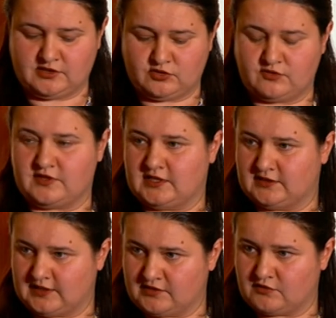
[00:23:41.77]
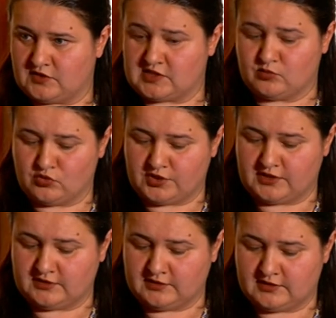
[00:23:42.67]
I know that as of this
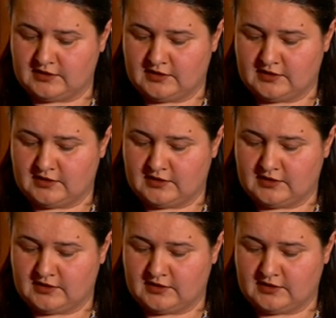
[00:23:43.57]
morning,